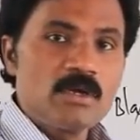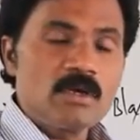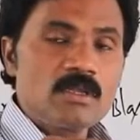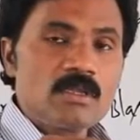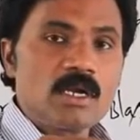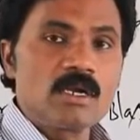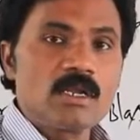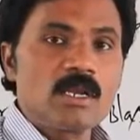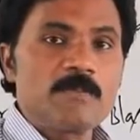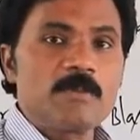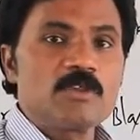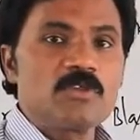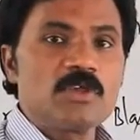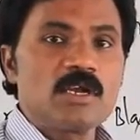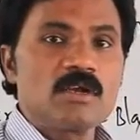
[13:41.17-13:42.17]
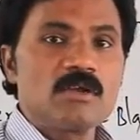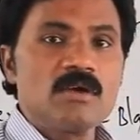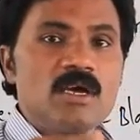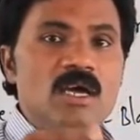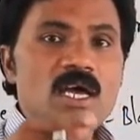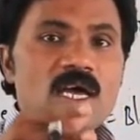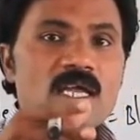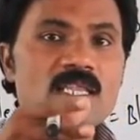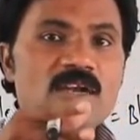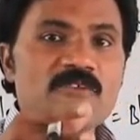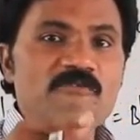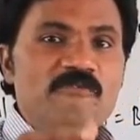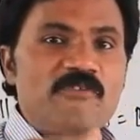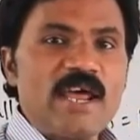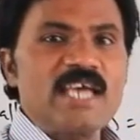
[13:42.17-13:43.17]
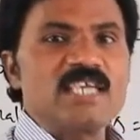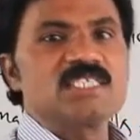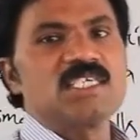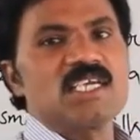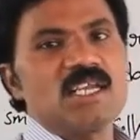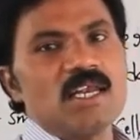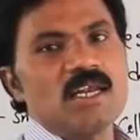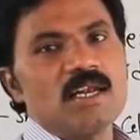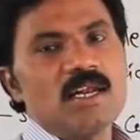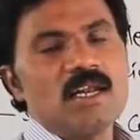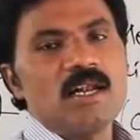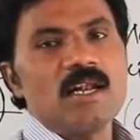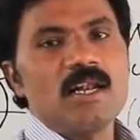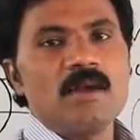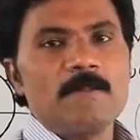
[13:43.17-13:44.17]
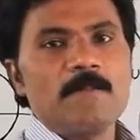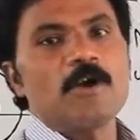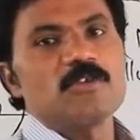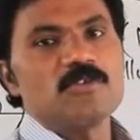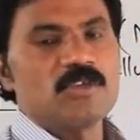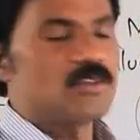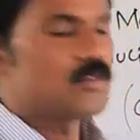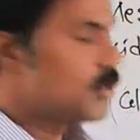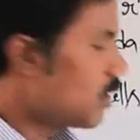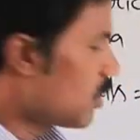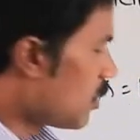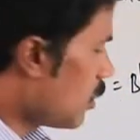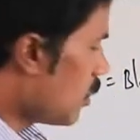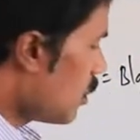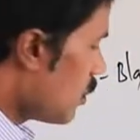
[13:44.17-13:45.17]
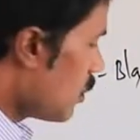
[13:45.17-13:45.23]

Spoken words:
that represent that fractional process and all.